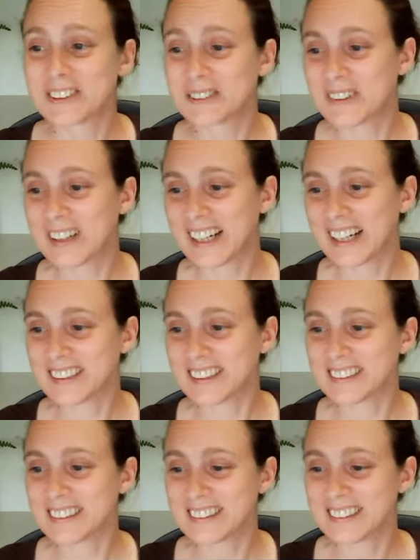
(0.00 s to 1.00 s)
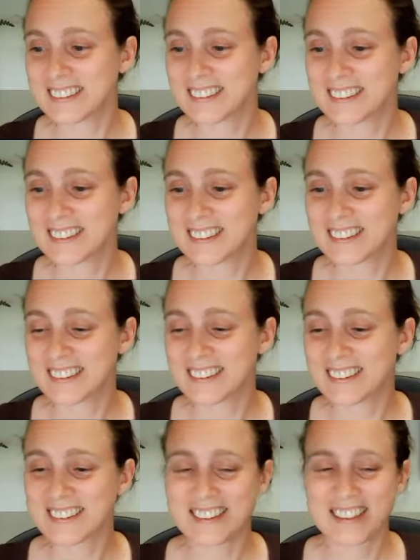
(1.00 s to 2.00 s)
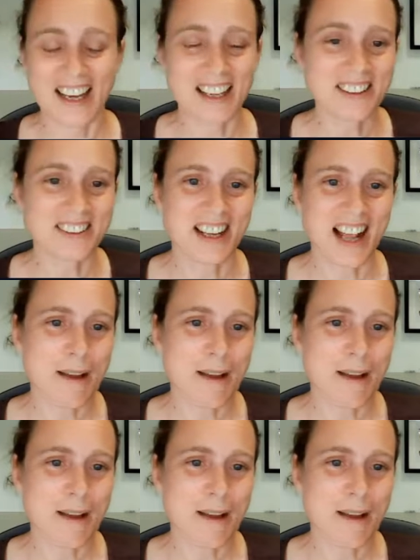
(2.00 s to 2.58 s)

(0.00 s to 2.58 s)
What else? I don't know.